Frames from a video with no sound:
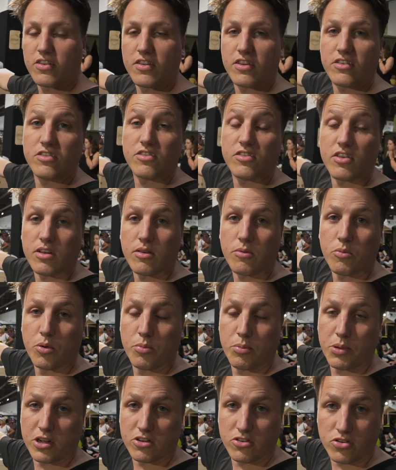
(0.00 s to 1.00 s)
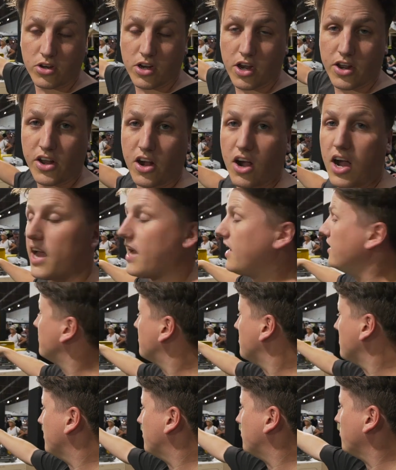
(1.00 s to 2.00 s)
So this is would be a Toyota
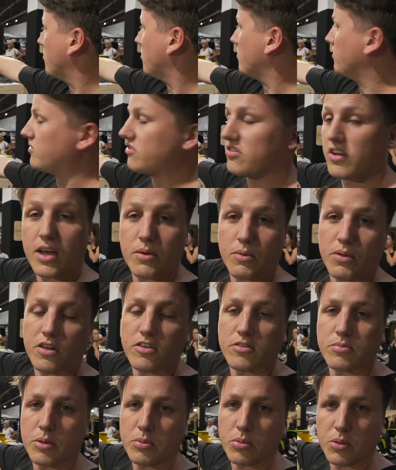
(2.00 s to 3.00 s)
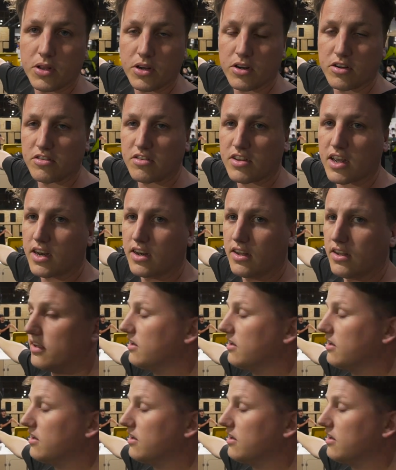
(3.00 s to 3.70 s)
Hiace with a door on the side where those people there are standing.